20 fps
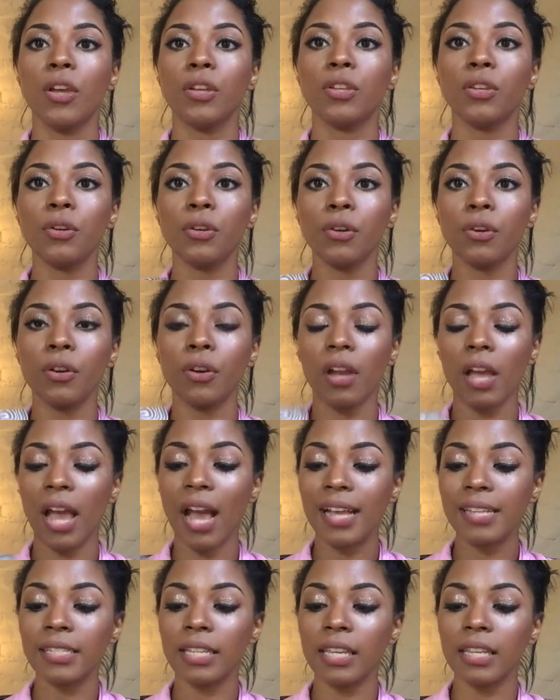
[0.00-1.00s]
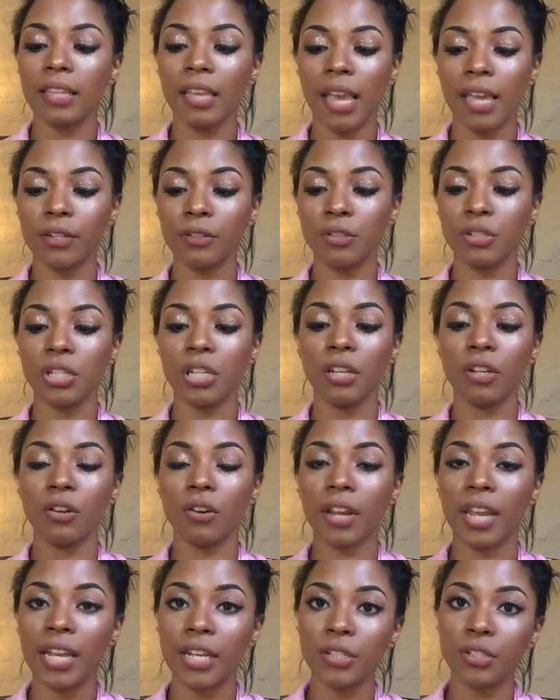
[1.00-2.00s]
you're asking the energy,
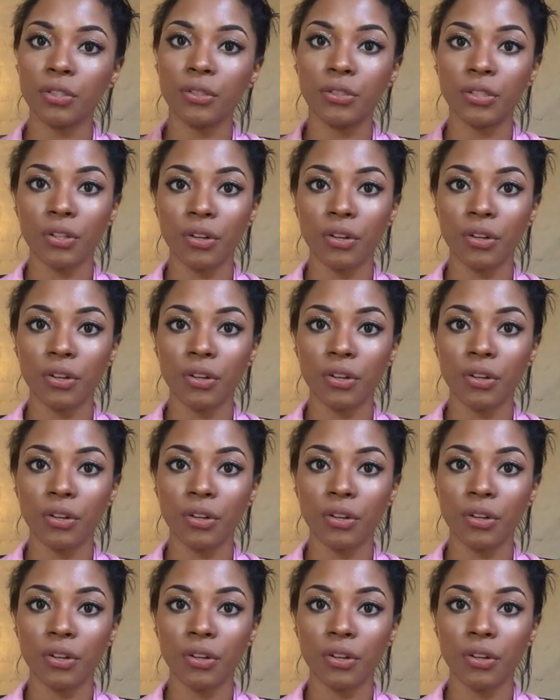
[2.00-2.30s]
your angels,